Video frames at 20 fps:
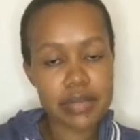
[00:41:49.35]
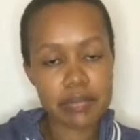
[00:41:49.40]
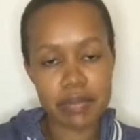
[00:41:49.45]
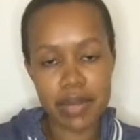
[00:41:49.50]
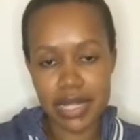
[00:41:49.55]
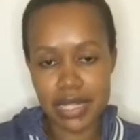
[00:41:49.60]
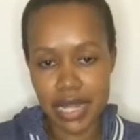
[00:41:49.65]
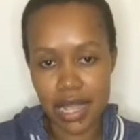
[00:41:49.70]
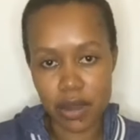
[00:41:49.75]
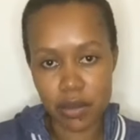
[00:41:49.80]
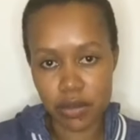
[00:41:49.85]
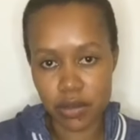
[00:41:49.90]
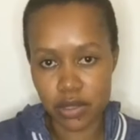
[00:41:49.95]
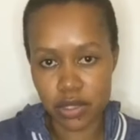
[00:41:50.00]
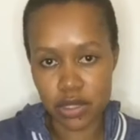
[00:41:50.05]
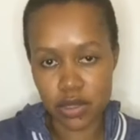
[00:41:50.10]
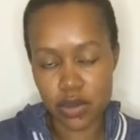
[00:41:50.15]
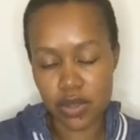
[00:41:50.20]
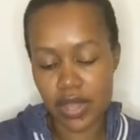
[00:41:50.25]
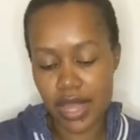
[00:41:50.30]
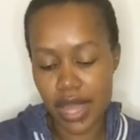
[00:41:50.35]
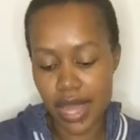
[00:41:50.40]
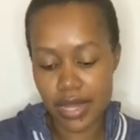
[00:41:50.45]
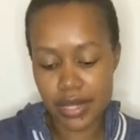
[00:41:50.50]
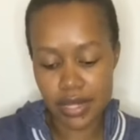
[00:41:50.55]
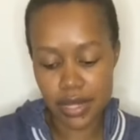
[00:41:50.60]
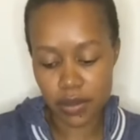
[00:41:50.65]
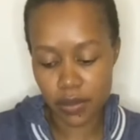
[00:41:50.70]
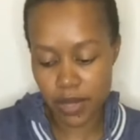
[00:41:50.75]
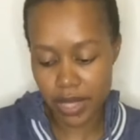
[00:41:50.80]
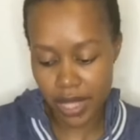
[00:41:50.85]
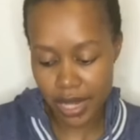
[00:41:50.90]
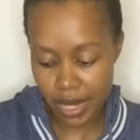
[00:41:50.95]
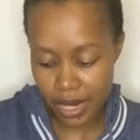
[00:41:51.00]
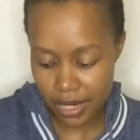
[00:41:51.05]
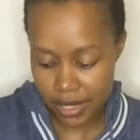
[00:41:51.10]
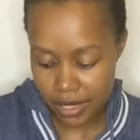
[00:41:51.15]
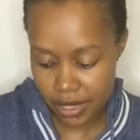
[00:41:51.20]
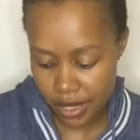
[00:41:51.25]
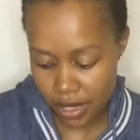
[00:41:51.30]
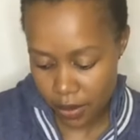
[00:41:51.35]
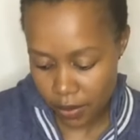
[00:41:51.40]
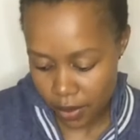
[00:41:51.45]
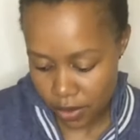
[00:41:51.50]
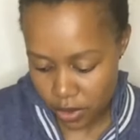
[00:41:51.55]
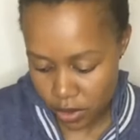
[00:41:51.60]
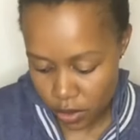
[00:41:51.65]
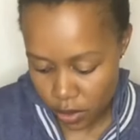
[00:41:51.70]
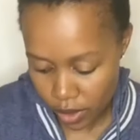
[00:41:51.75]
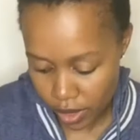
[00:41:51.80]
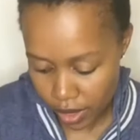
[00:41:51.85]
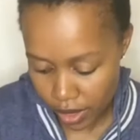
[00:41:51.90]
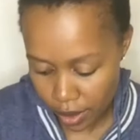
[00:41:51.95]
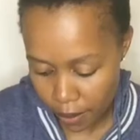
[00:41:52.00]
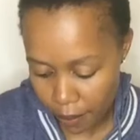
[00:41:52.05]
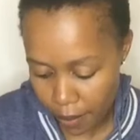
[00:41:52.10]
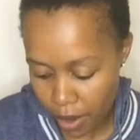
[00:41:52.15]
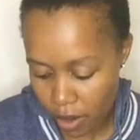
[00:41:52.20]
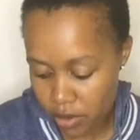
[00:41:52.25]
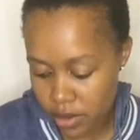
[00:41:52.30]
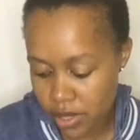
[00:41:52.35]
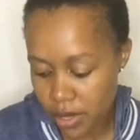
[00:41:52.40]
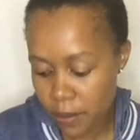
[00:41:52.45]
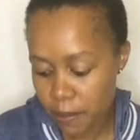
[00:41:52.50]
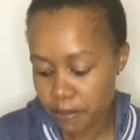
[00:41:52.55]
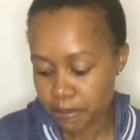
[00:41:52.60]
but I will do that and we can understand what you're talking about.